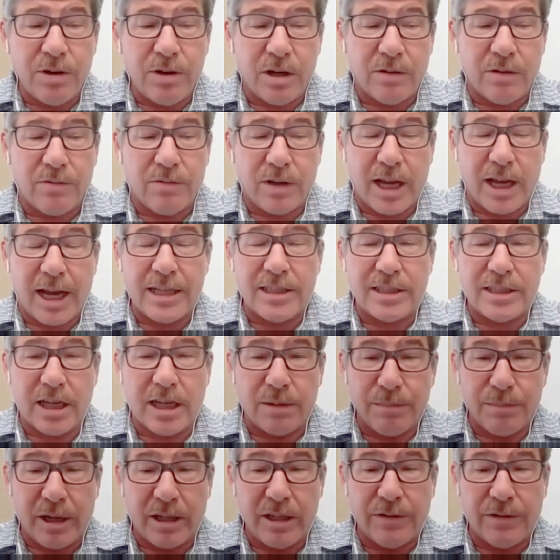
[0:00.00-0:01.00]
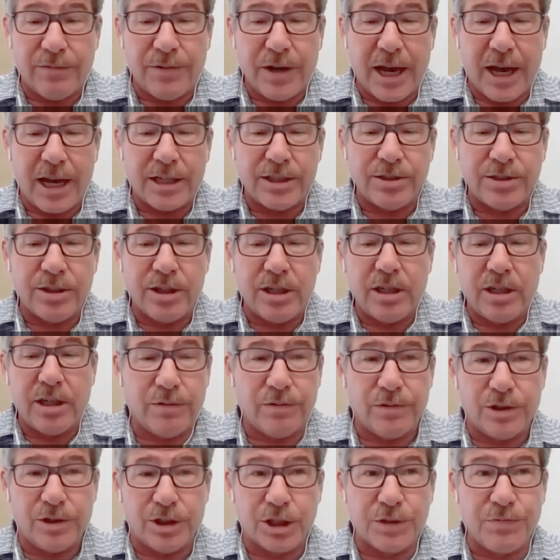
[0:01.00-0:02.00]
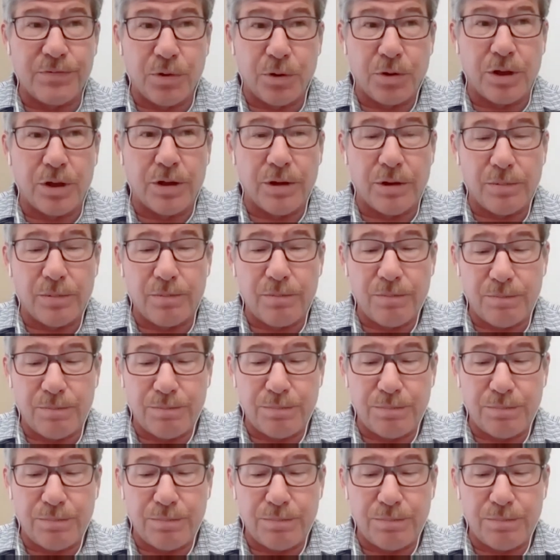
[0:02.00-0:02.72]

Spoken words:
of lights out manufacturing just for the